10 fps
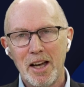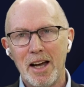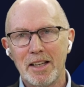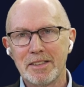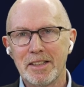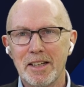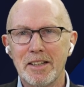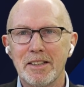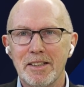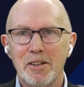and
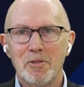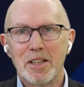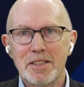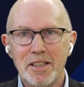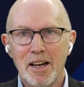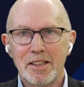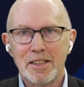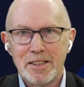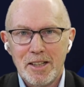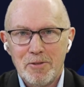well, it's the
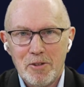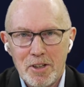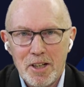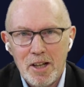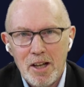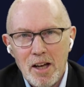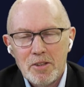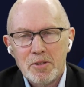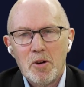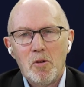ideal day for it.
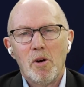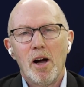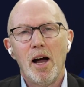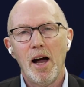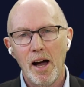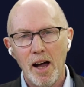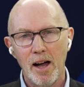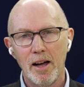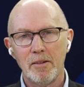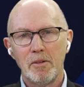So,
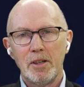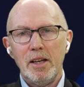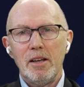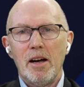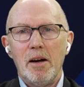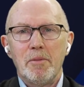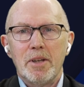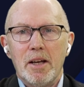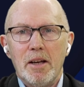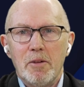I
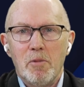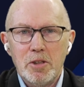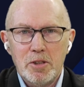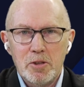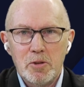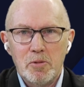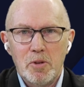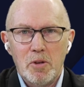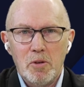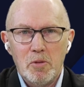want
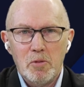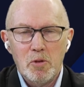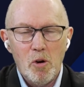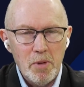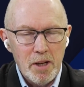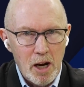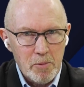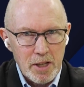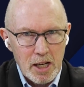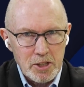to, normally I
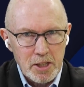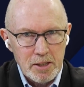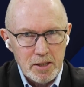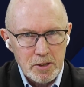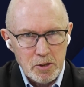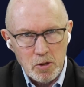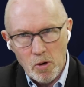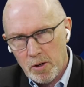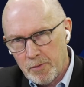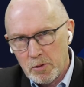would actually
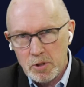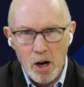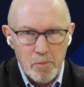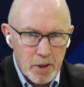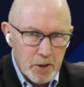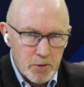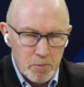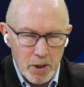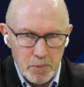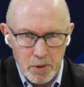talk a few topics to
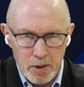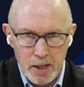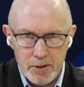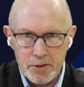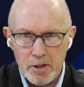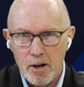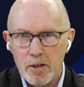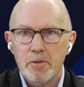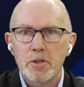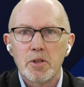people at the start
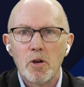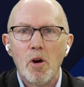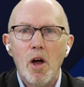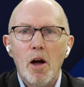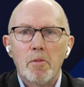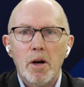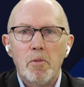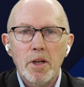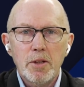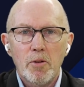of the show, but
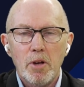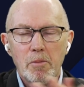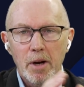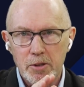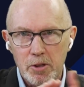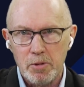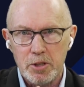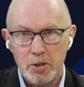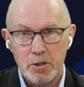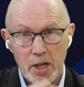what I thought I might do was
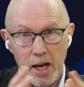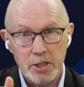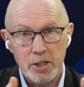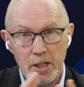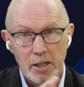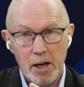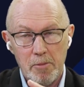just actually